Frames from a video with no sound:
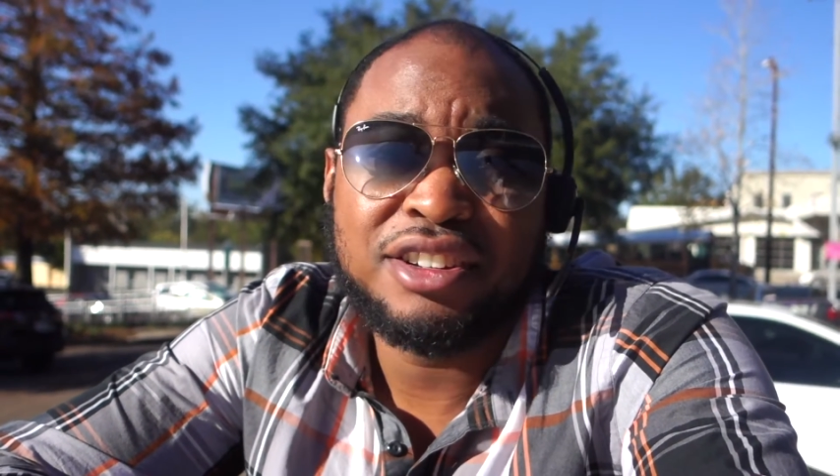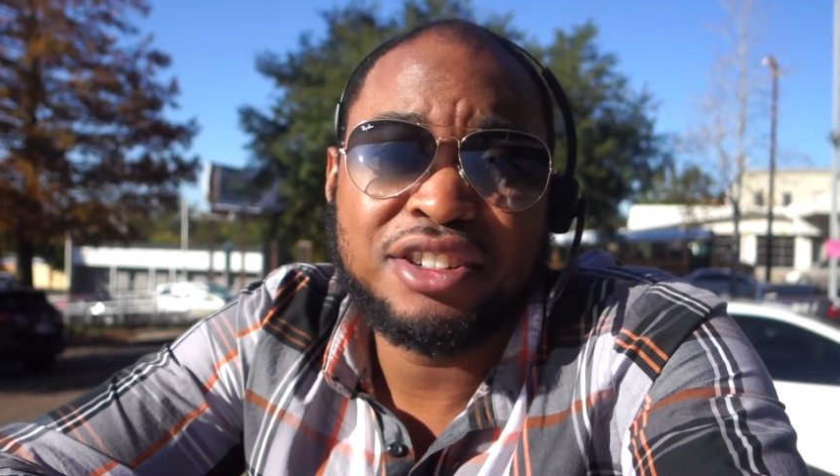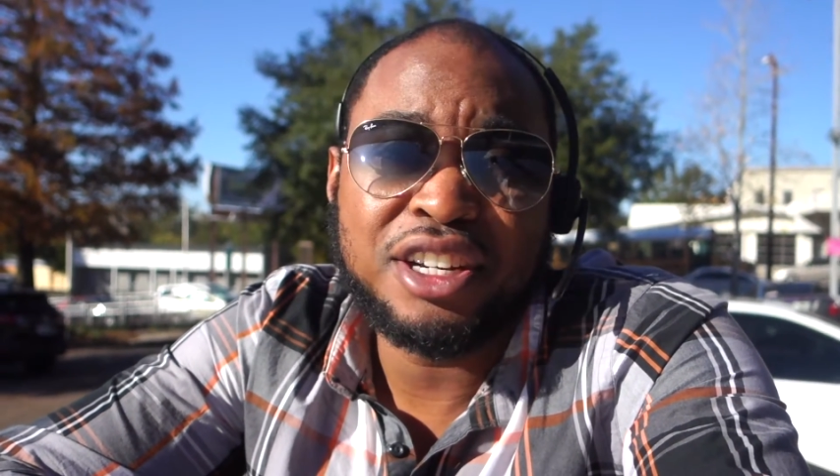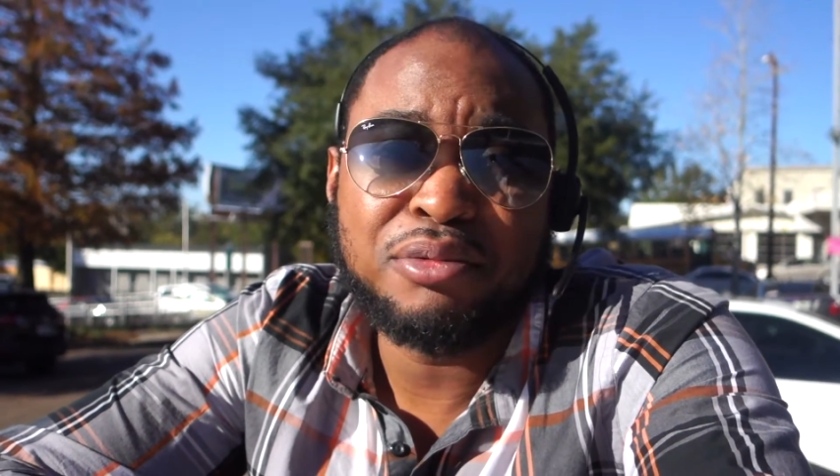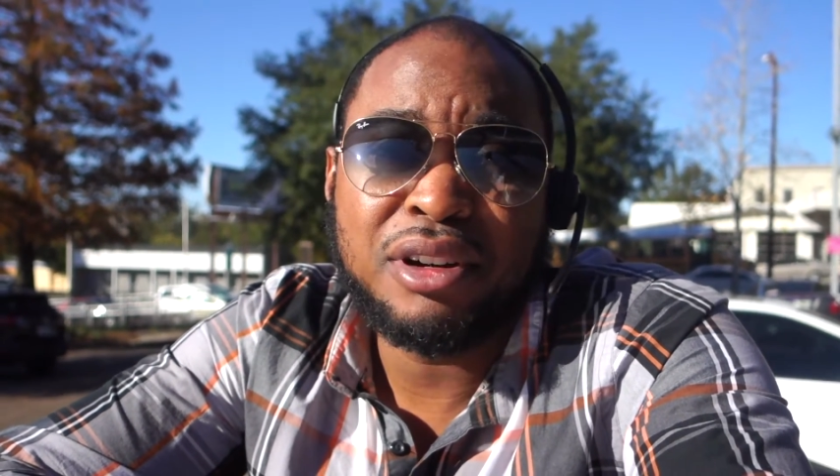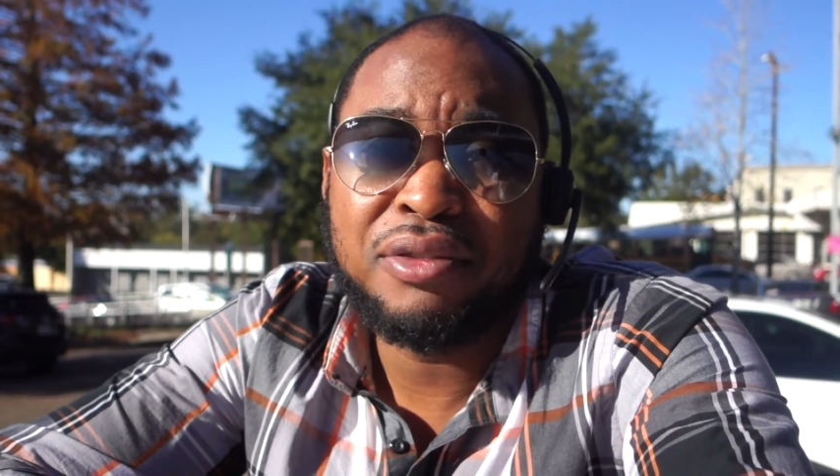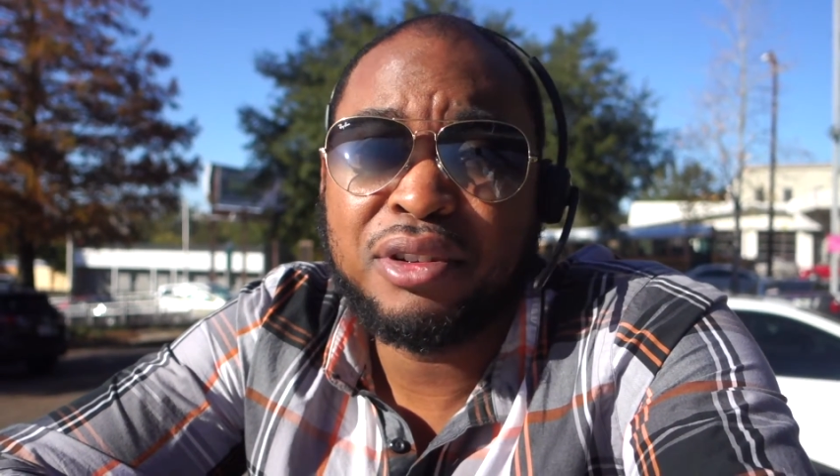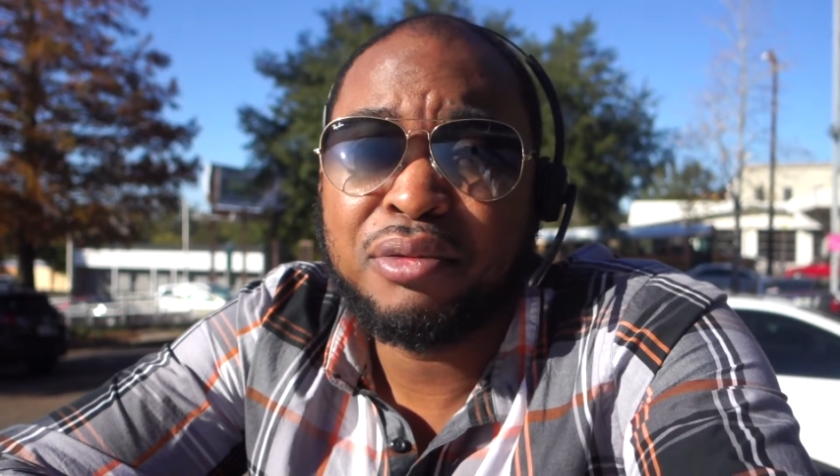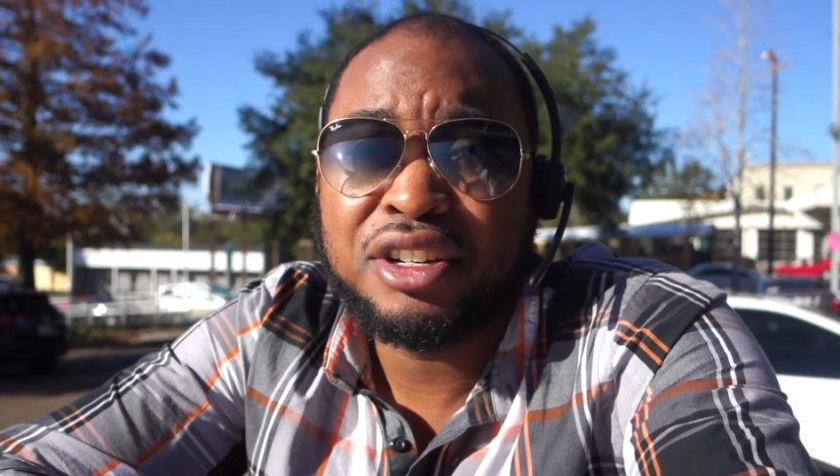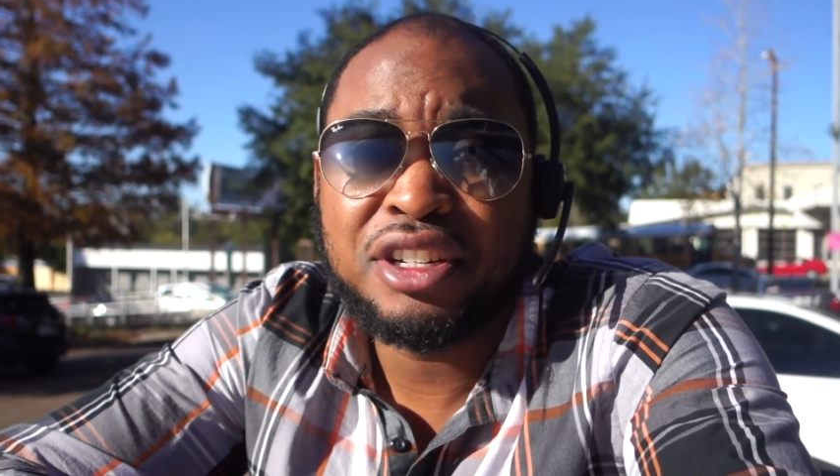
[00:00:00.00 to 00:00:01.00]
Just ready for
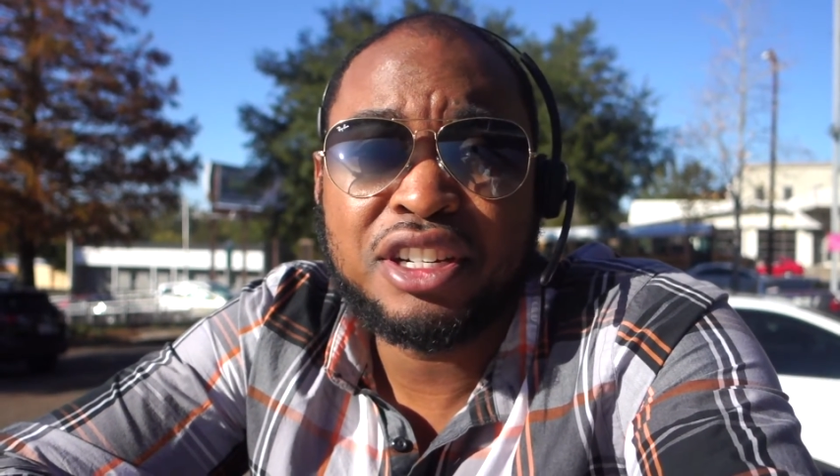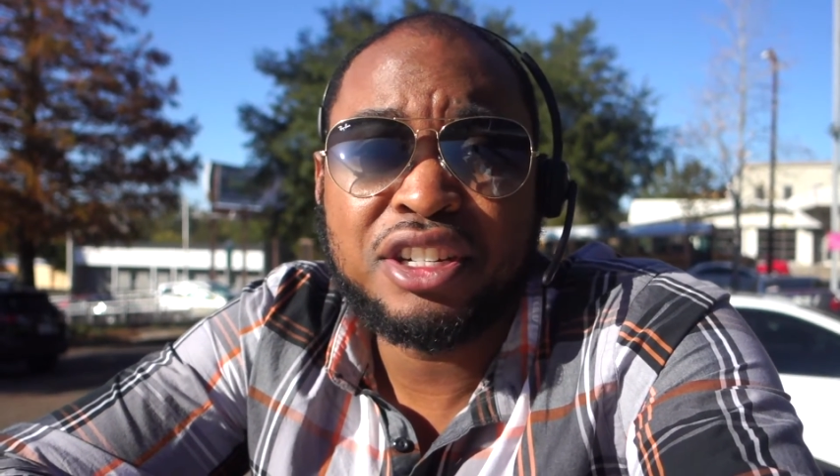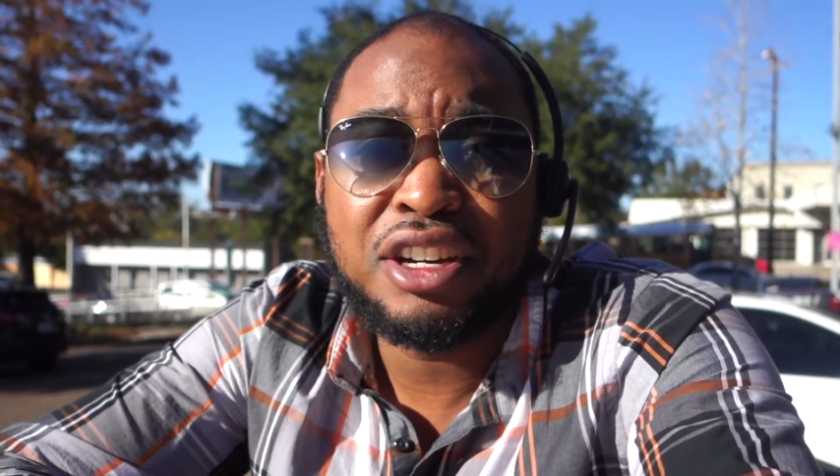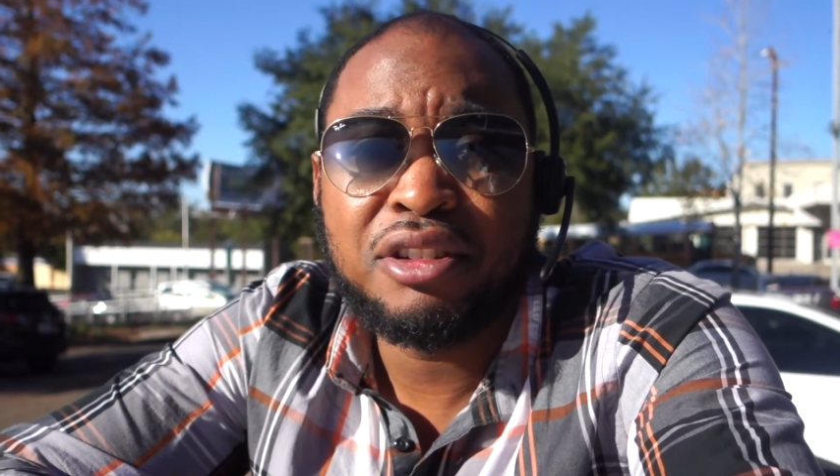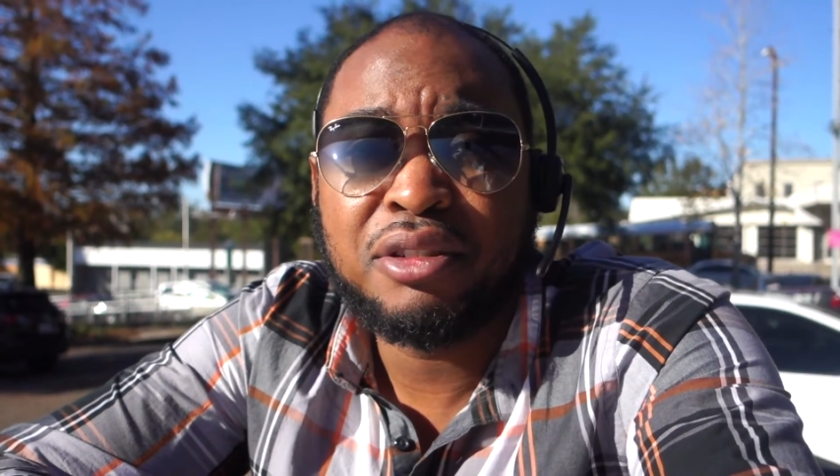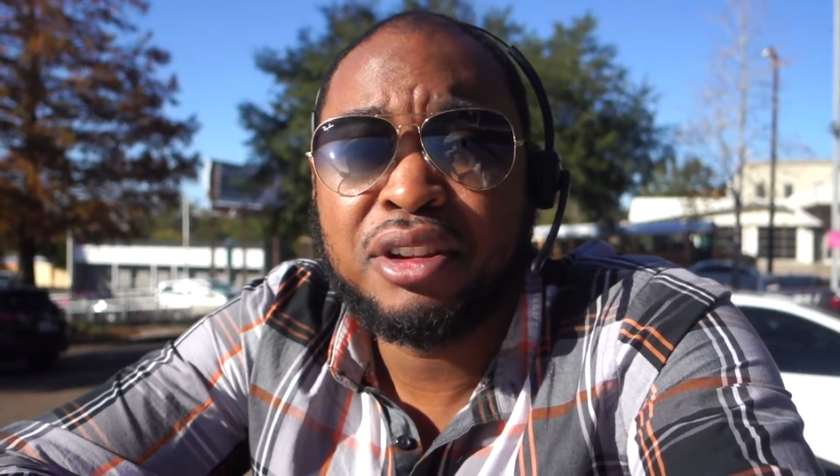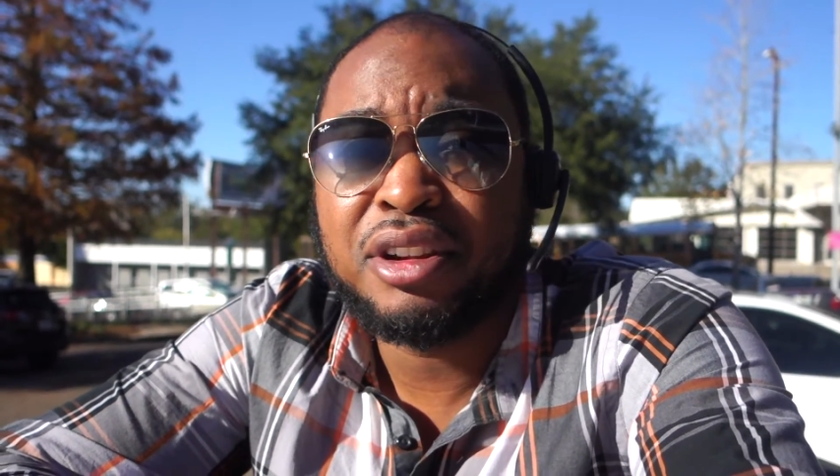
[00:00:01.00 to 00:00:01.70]
the rest of this year to